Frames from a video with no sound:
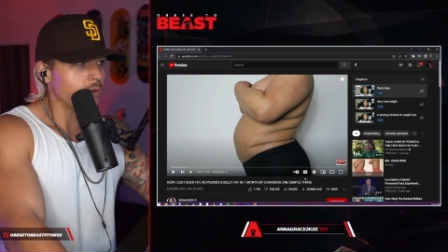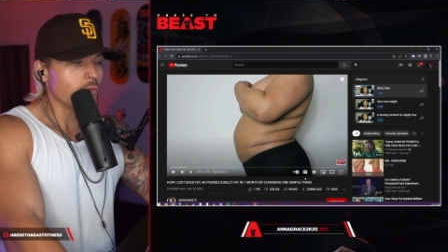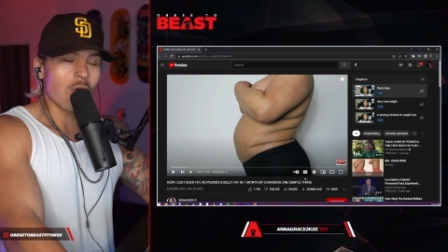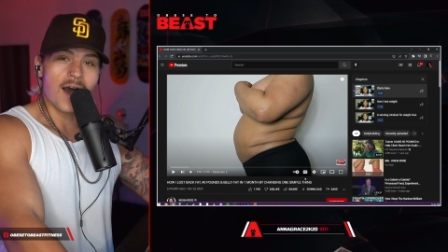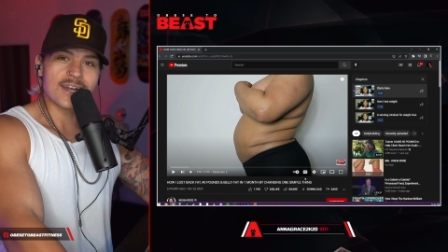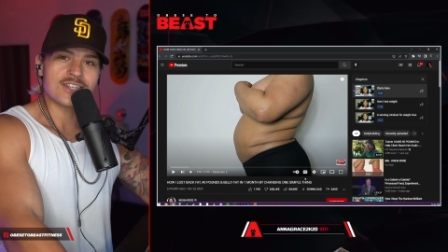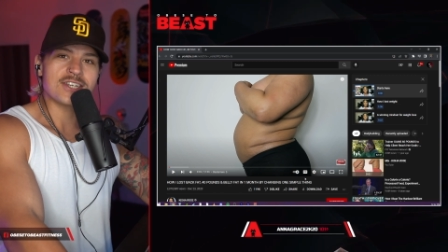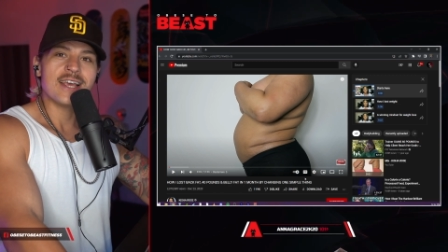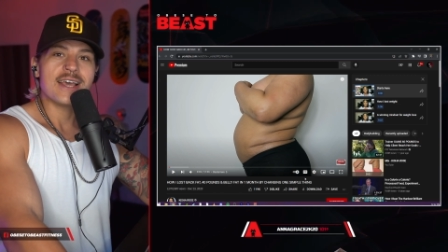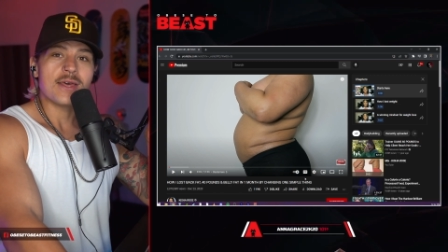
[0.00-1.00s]
watch
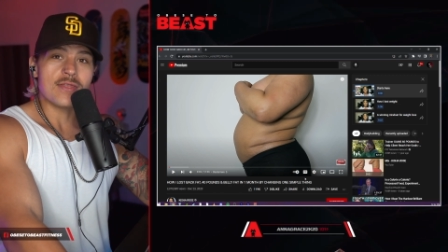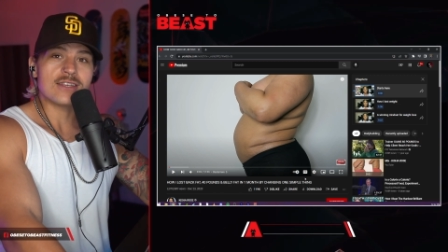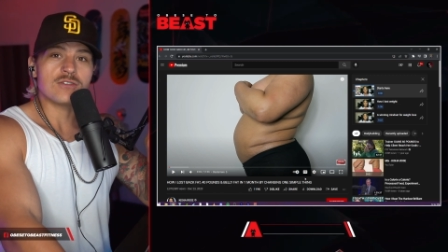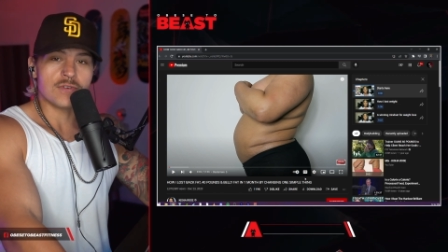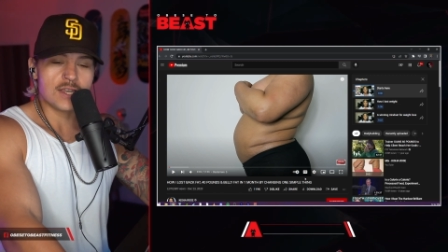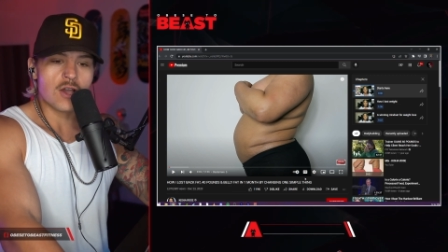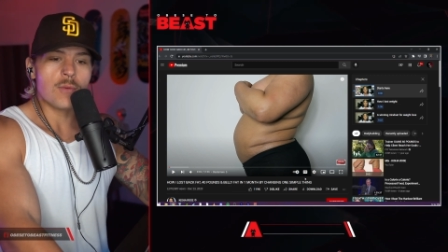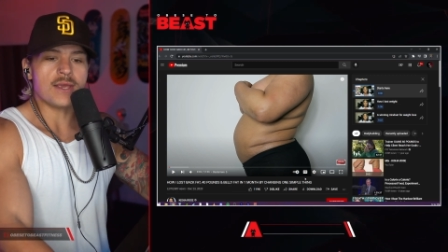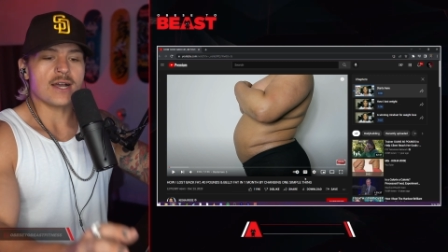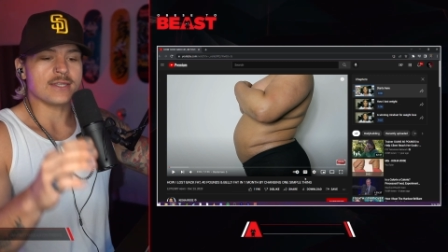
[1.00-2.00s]
this video
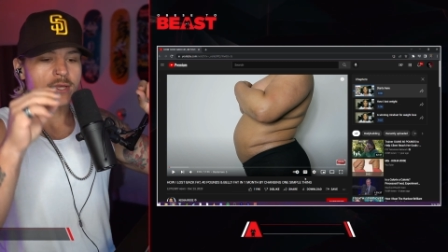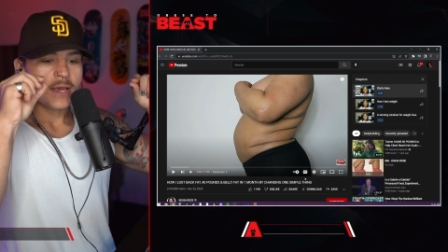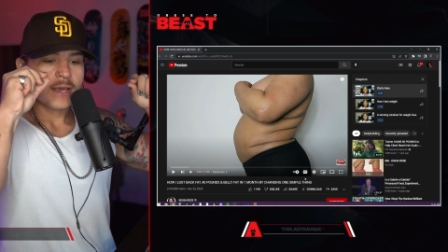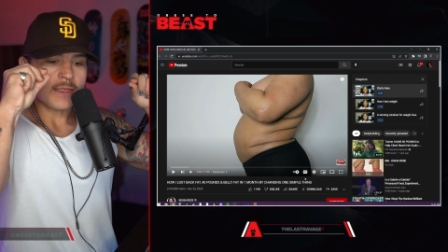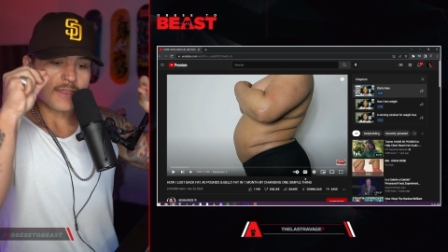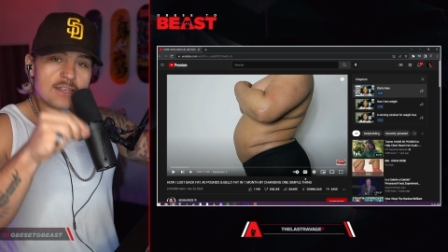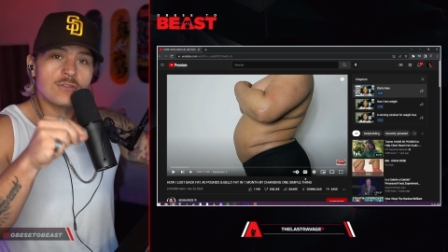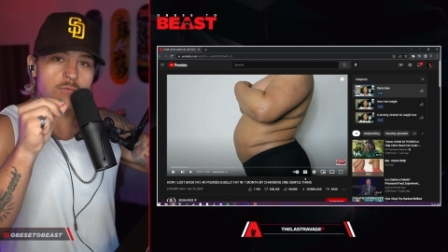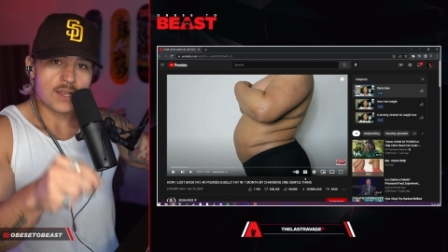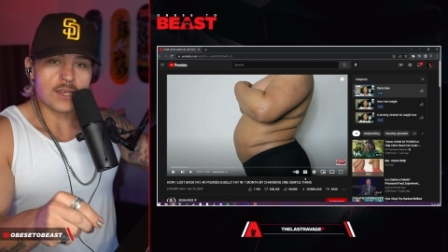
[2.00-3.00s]
because this
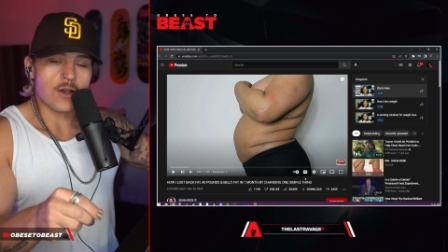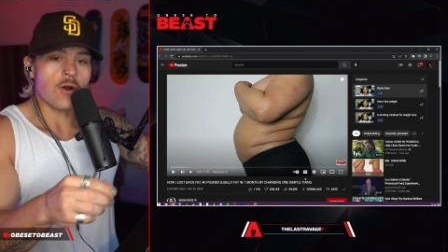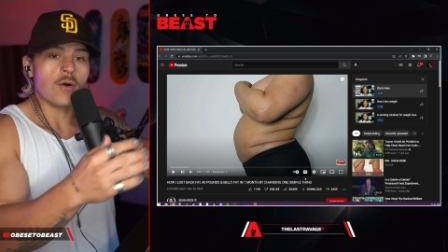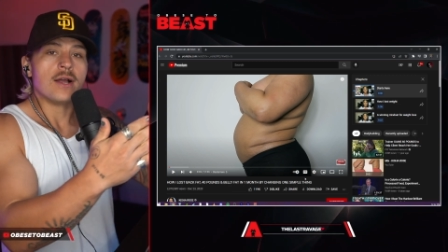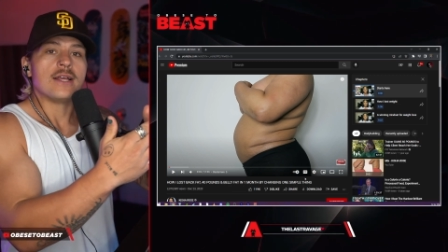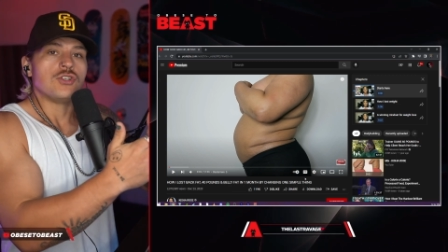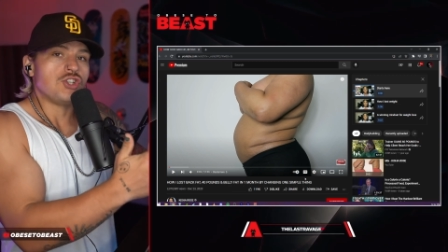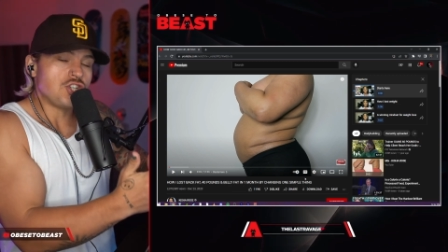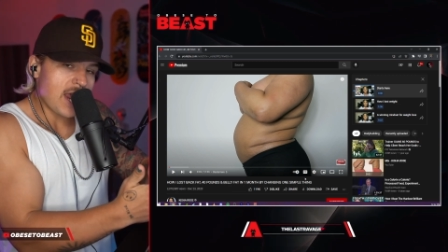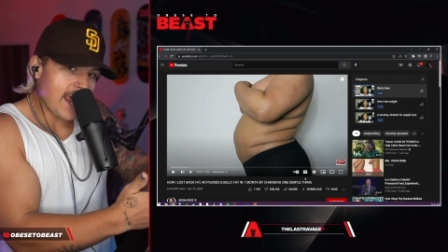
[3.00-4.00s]
video
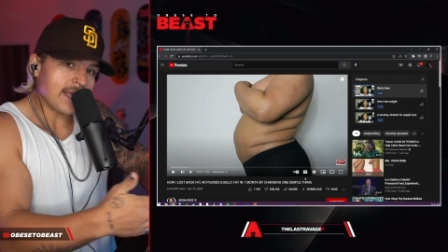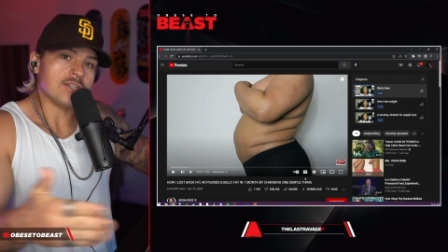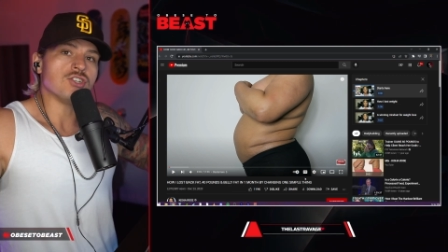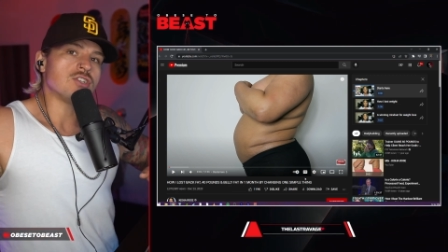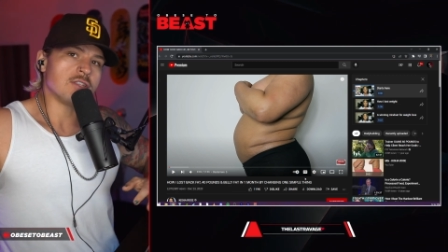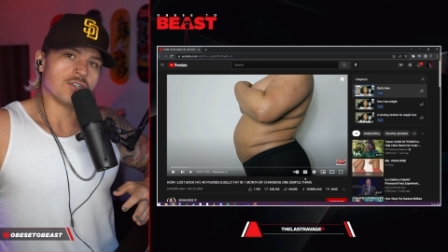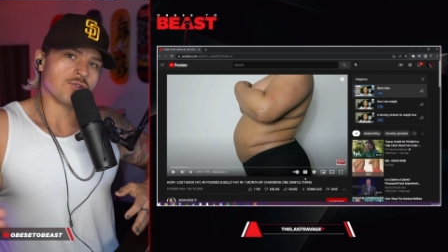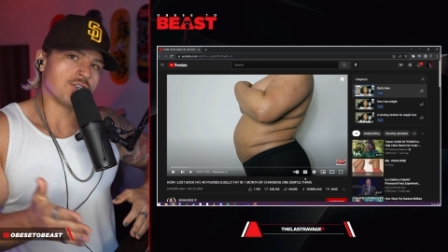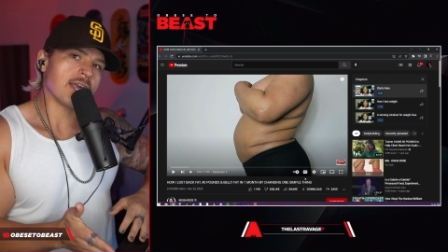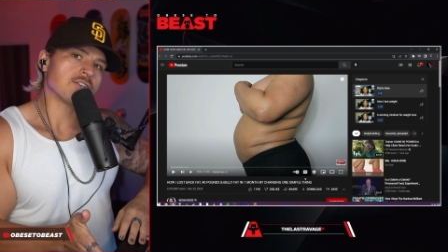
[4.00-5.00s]
changed the
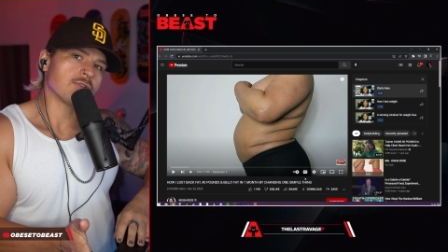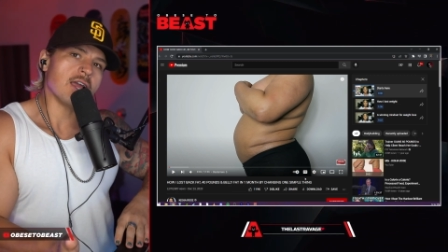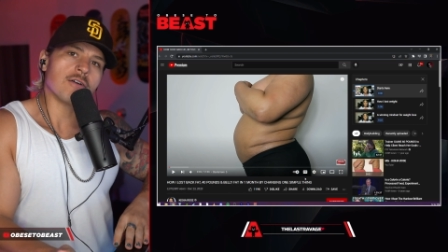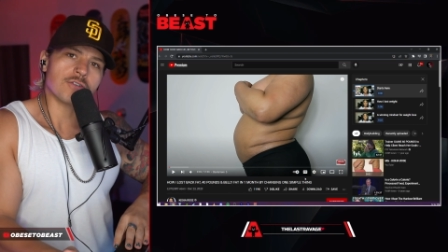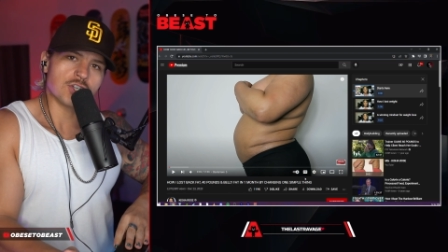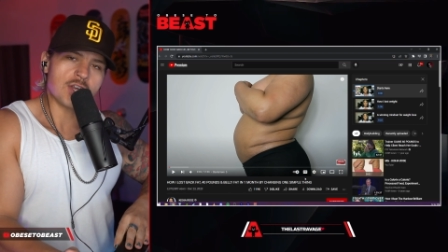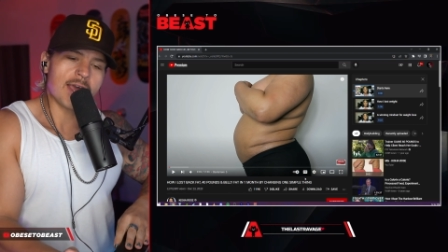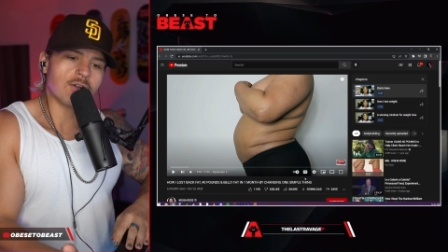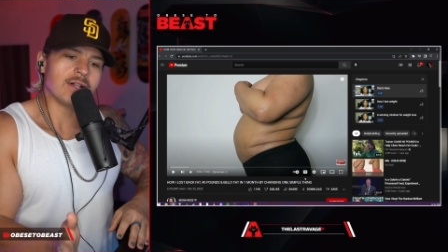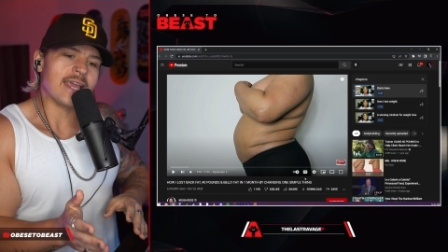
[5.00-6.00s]
trajectory of her channel.